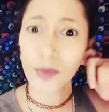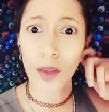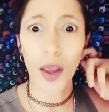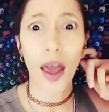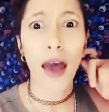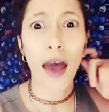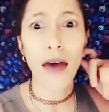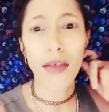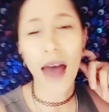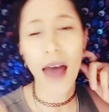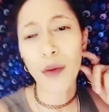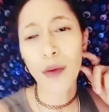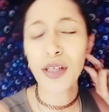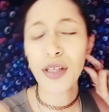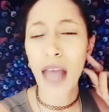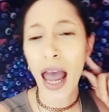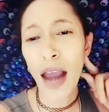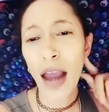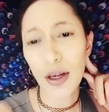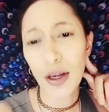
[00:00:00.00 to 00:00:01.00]
How
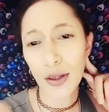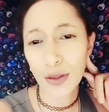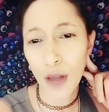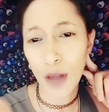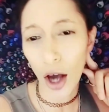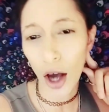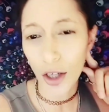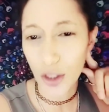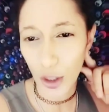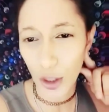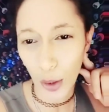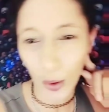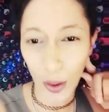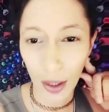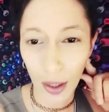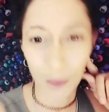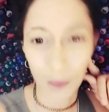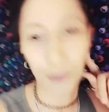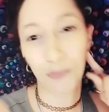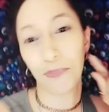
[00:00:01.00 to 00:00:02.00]
dare you talk to a,
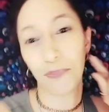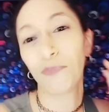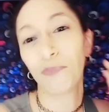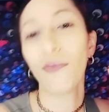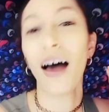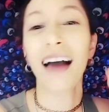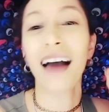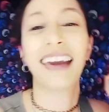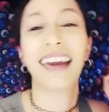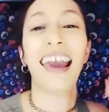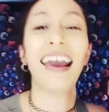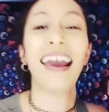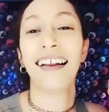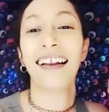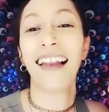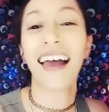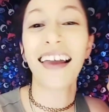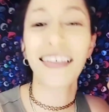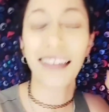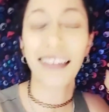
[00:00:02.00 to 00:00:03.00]
a king
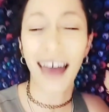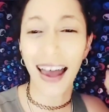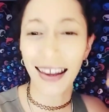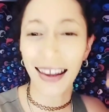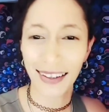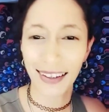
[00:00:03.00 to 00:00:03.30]
like that?